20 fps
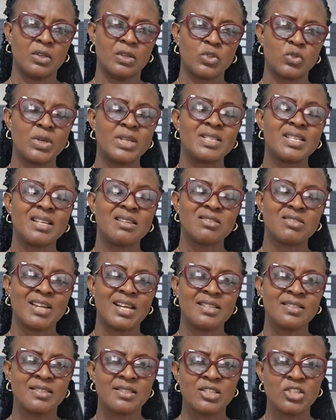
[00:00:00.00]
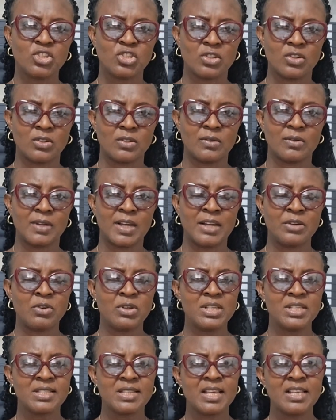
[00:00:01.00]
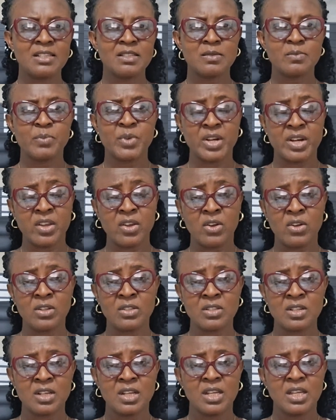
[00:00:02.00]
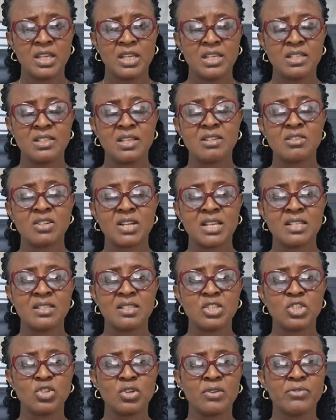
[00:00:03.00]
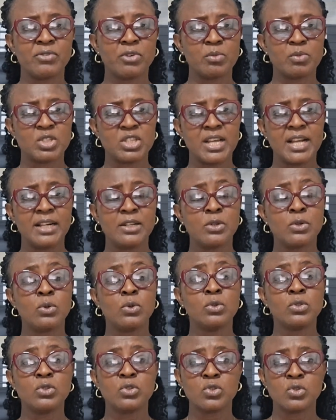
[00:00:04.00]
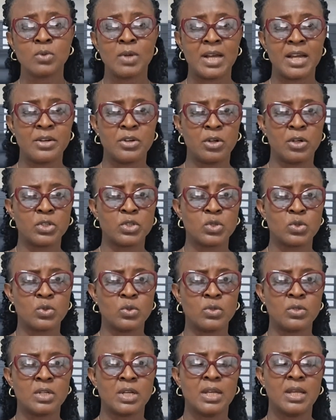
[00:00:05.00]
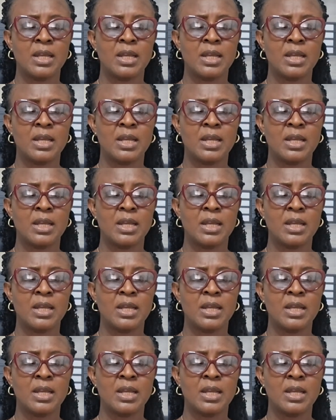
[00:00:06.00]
So it's a transition. Adolescence period is a transition from childhood to adulthood.